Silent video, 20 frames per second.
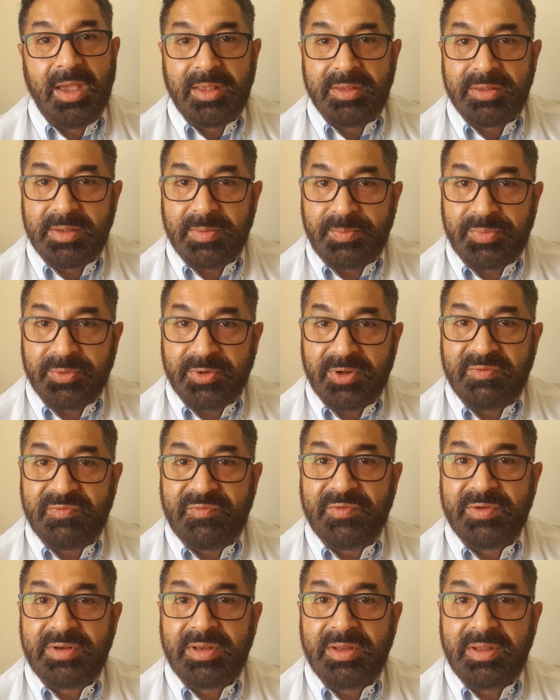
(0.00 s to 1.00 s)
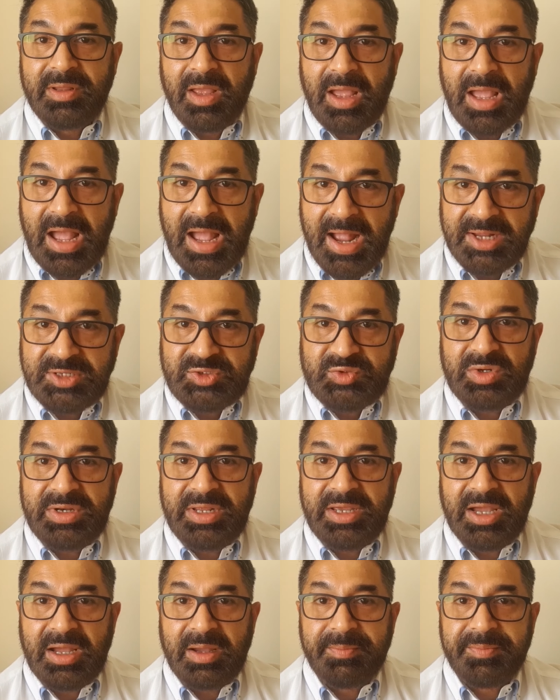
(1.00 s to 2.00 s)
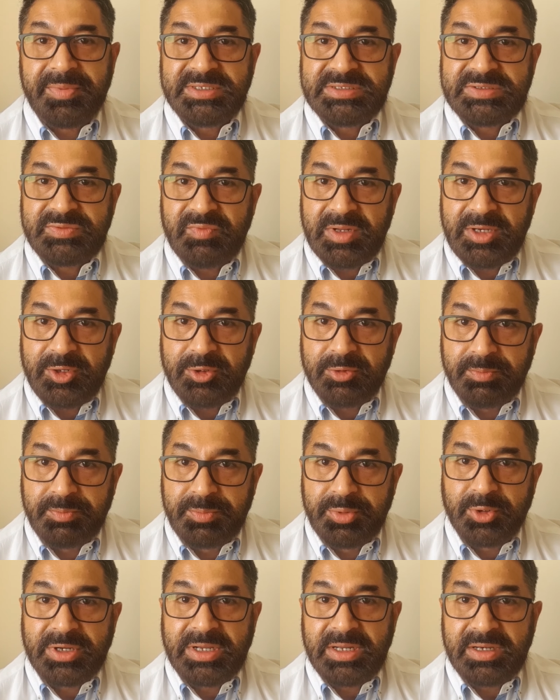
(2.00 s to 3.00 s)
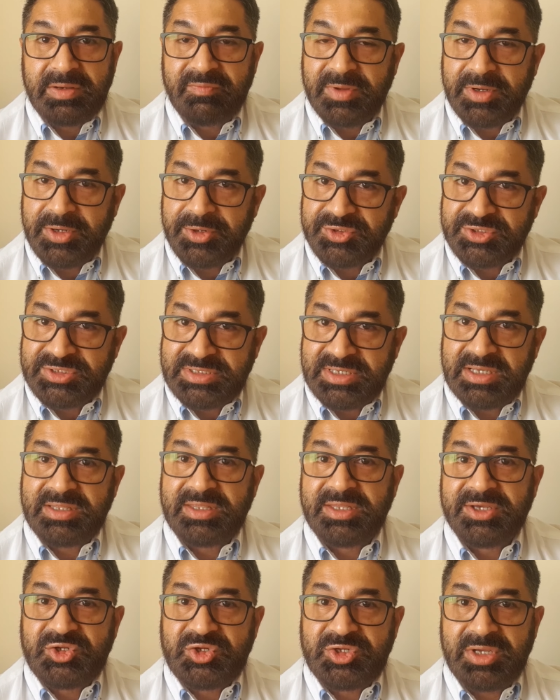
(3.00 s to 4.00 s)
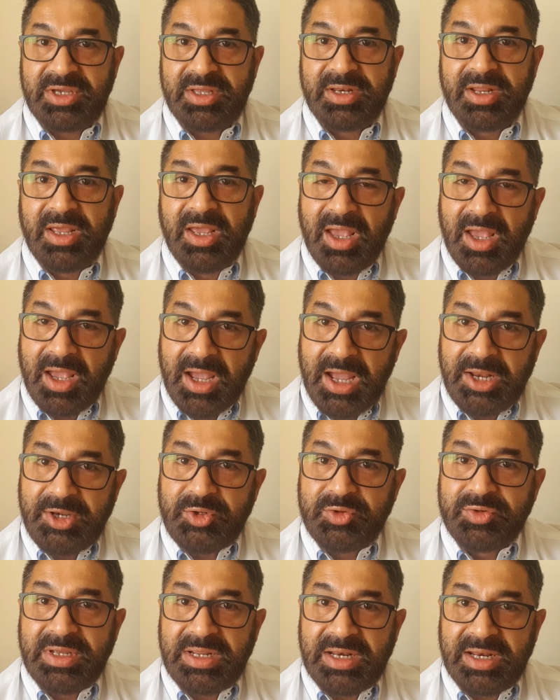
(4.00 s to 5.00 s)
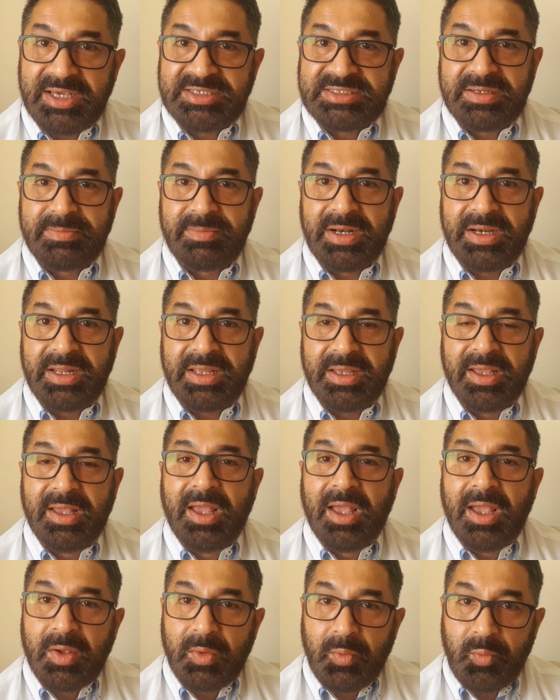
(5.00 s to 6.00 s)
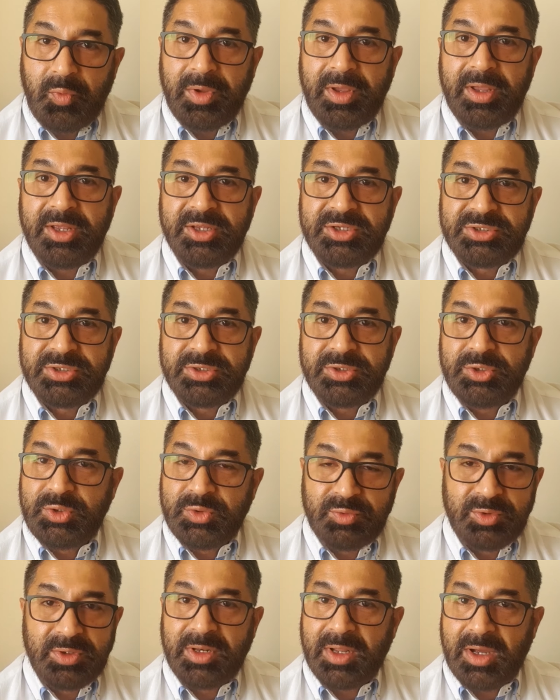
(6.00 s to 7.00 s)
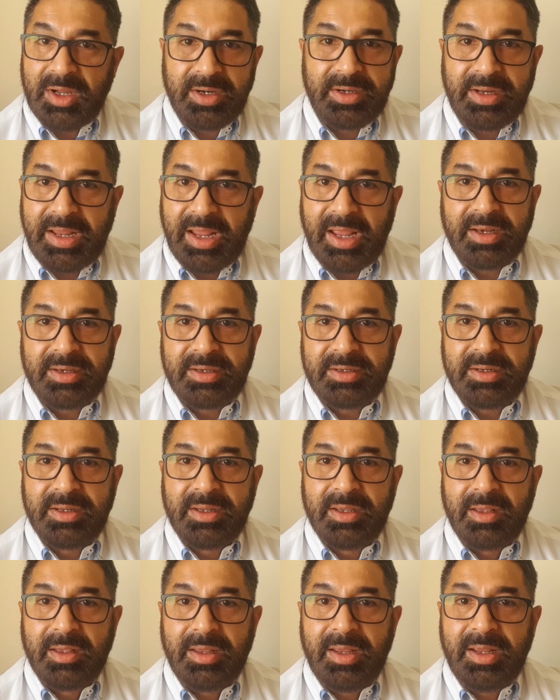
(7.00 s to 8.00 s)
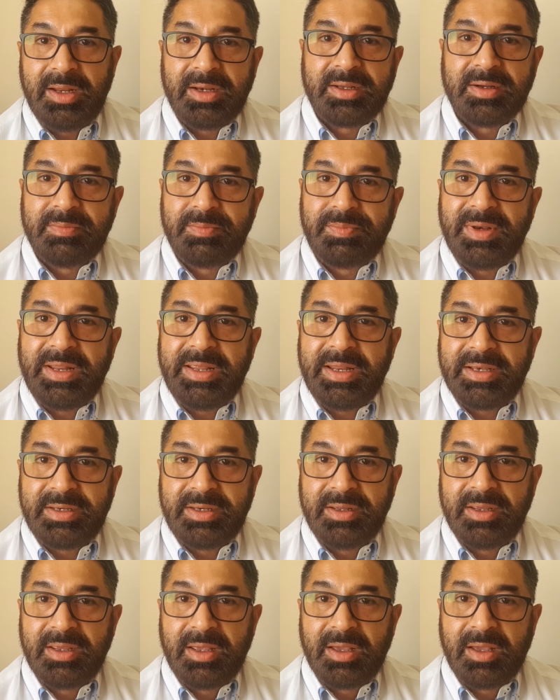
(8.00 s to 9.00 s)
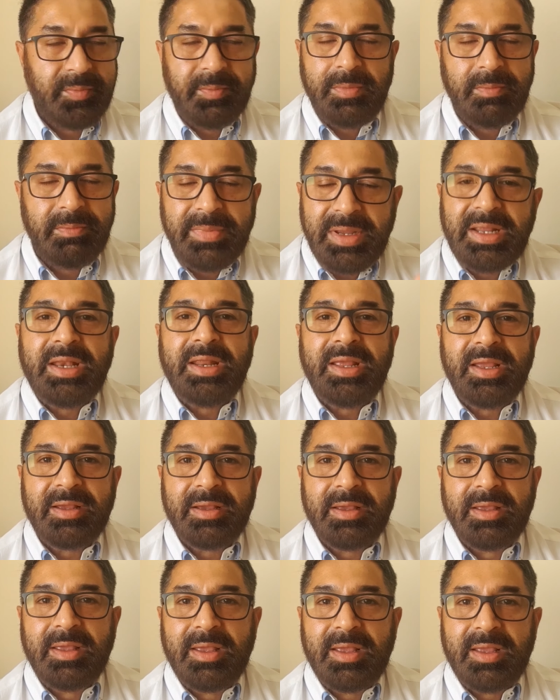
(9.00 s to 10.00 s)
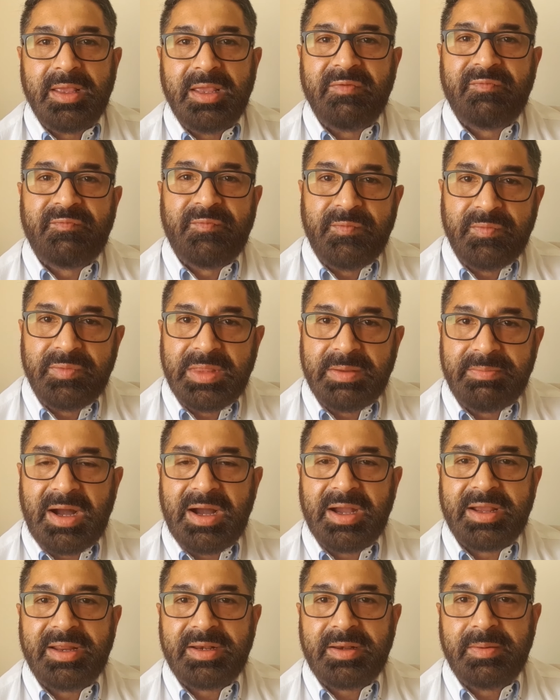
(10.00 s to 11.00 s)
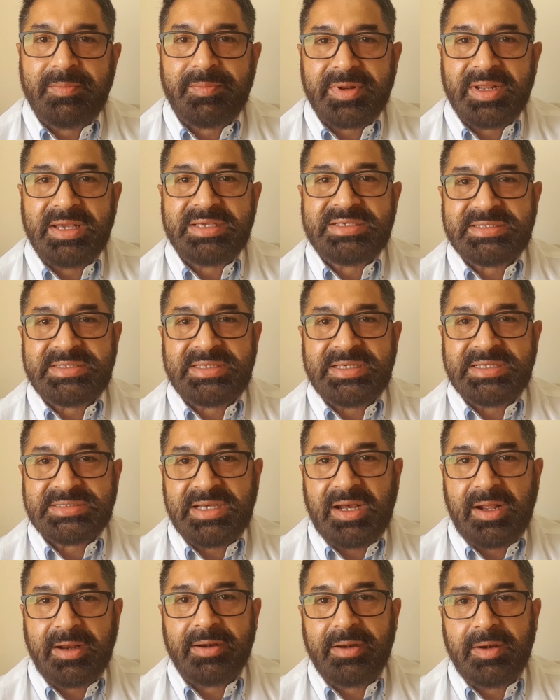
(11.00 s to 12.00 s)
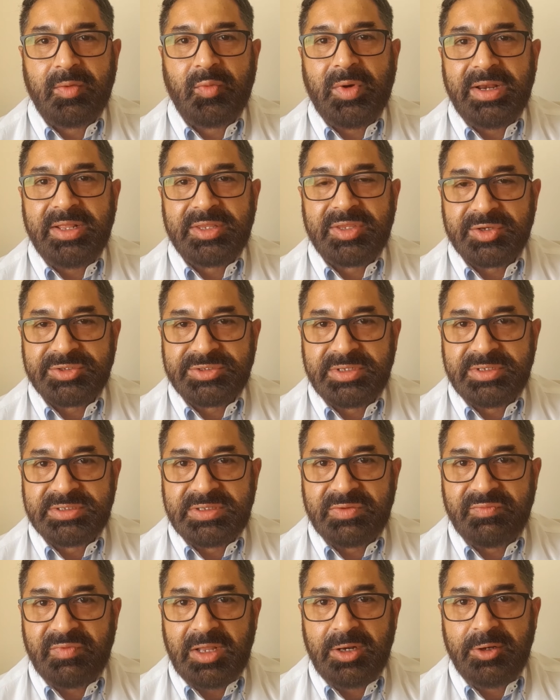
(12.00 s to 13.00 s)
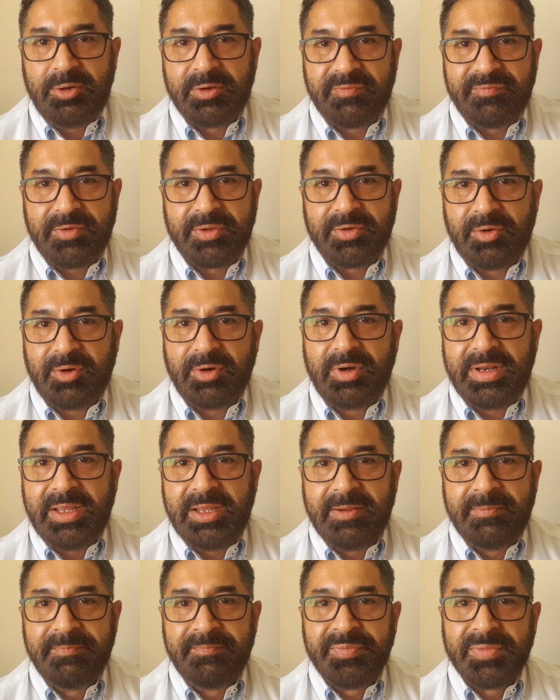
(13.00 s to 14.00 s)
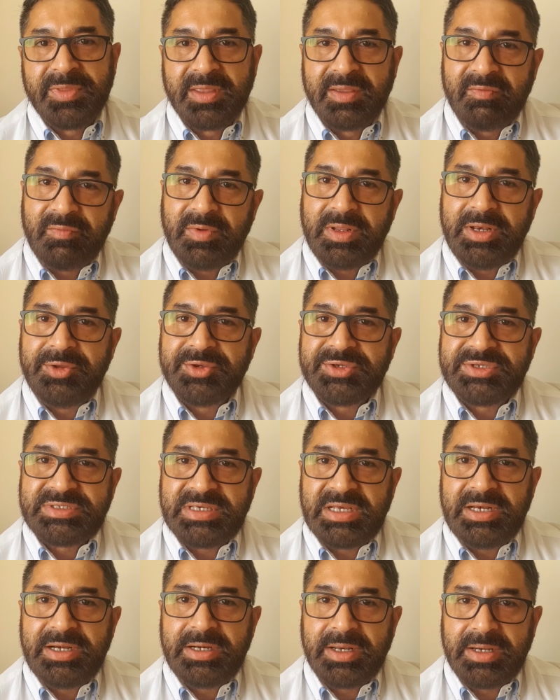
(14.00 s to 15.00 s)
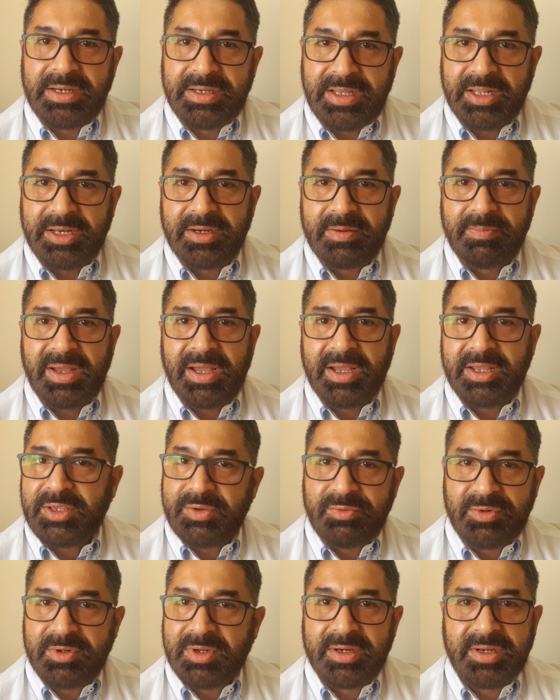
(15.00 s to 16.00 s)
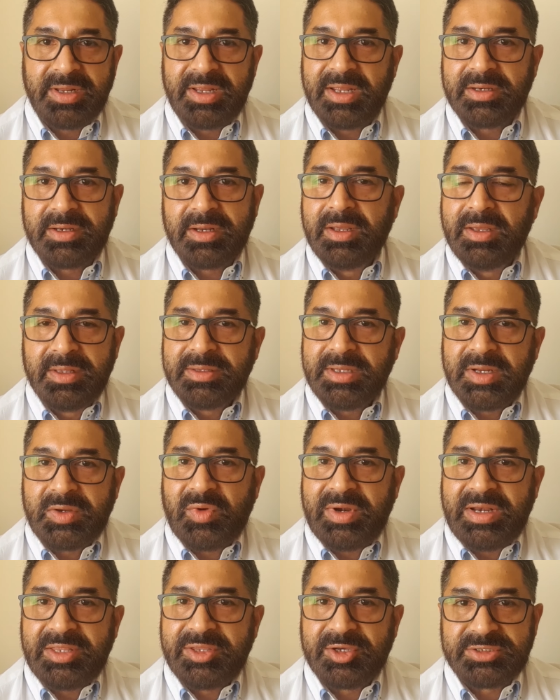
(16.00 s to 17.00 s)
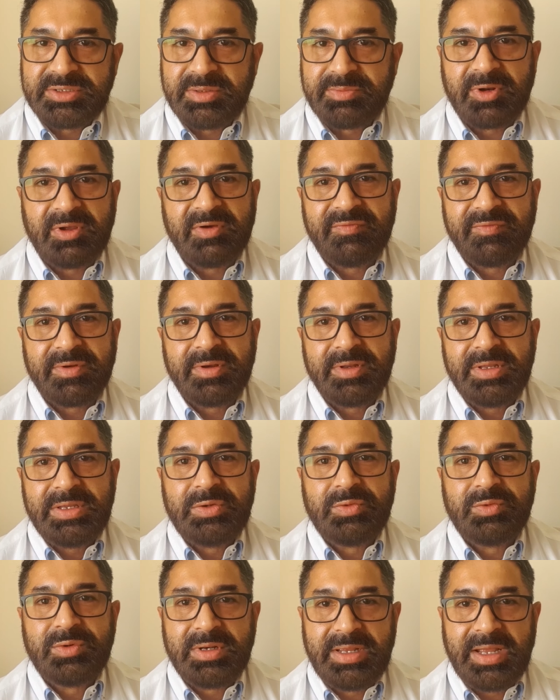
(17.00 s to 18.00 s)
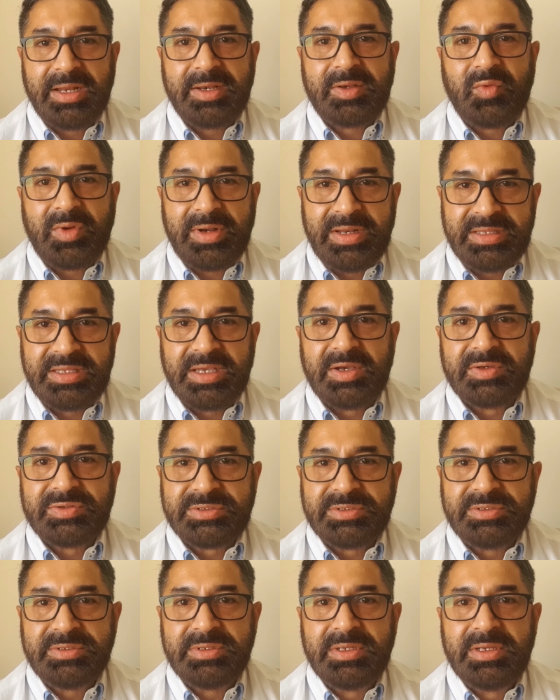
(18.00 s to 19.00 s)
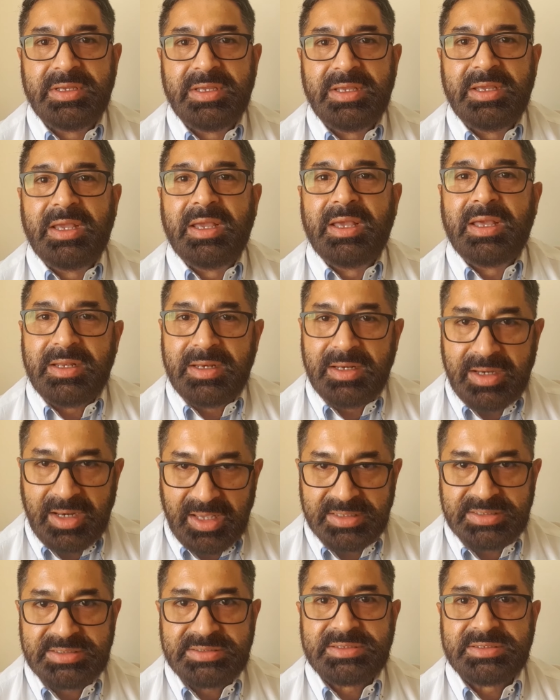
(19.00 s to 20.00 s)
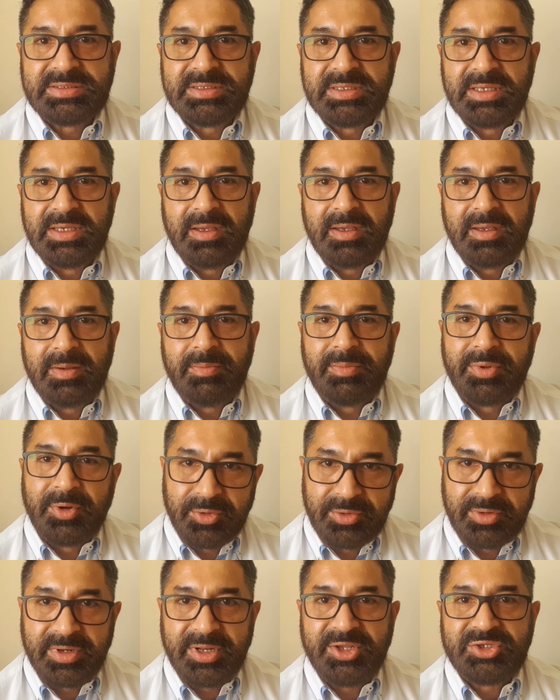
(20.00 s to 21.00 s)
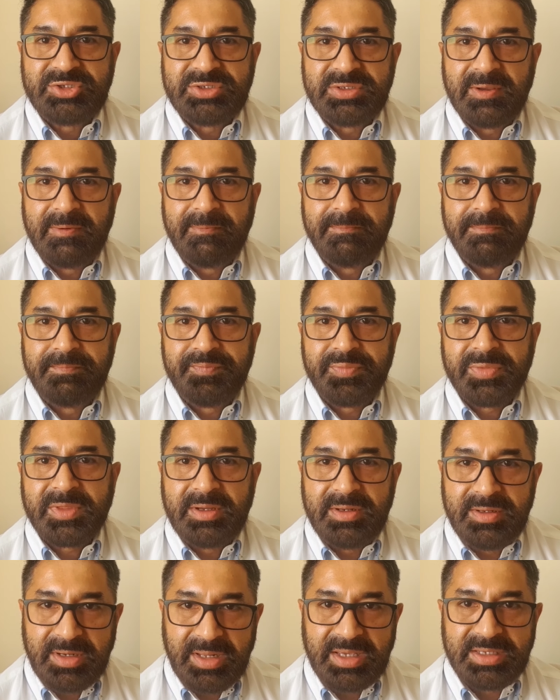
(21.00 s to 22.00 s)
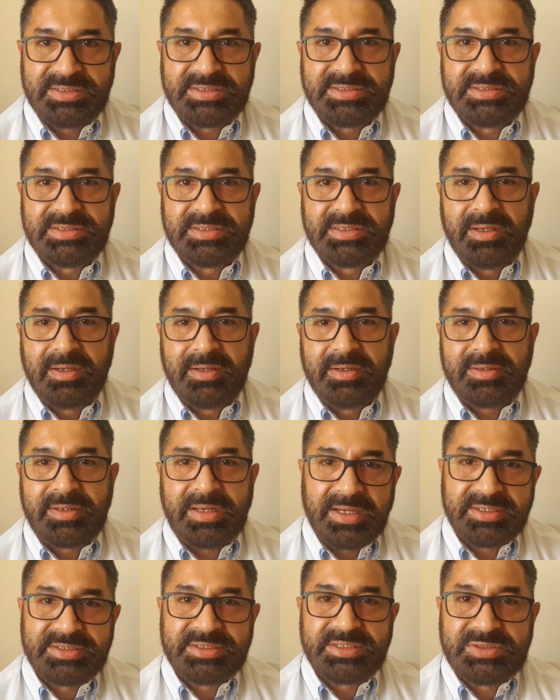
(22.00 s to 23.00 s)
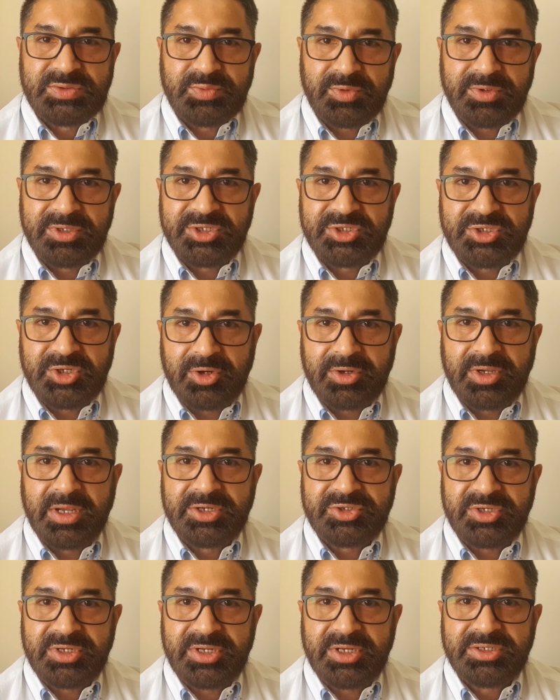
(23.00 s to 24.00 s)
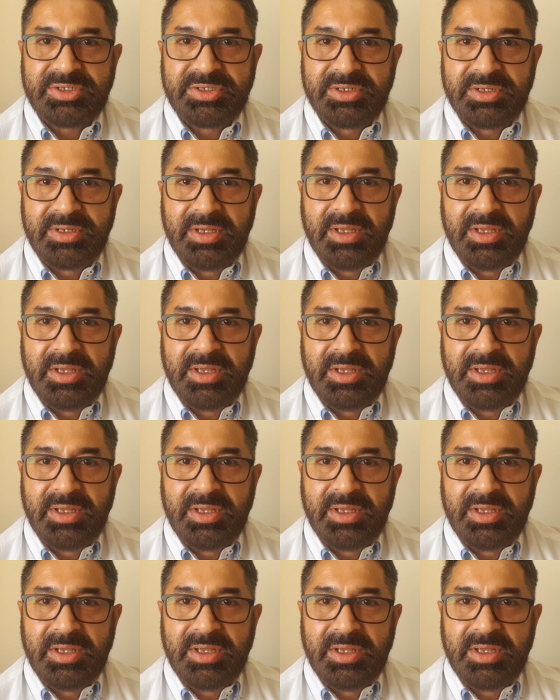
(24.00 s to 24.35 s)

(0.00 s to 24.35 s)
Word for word: The profit actually happens when you book it, when you sell the share and you realize the money, which you will not get incomplete. Meaning, if the market price says one hundred twenty thousand is the value of your holding, when you sell it and get it back, you will not get the twenty thousand profit. You will get twenty thousand less brokerage, less taxes for the stock exchange,